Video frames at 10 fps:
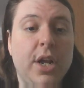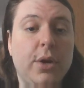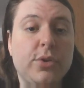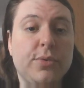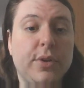He
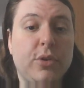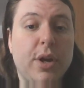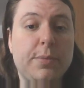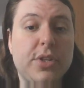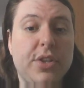goes for it and
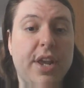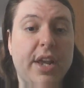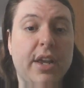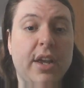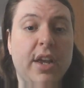grabs the
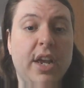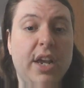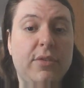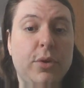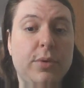thing,
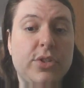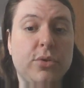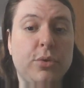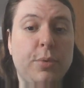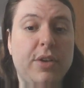even though he's
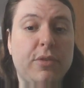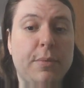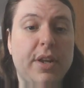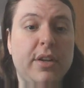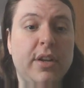thrown away from
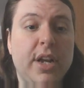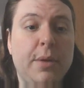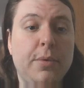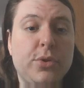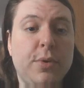it.
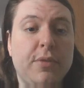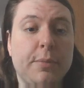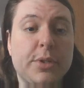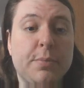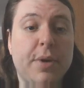It moves away from
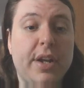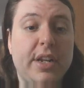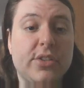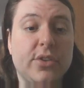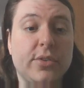his body
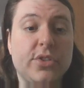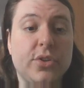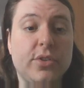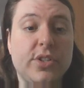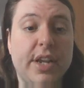and his heart
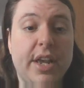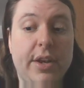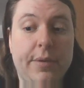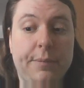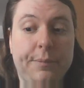starts
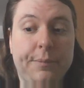again.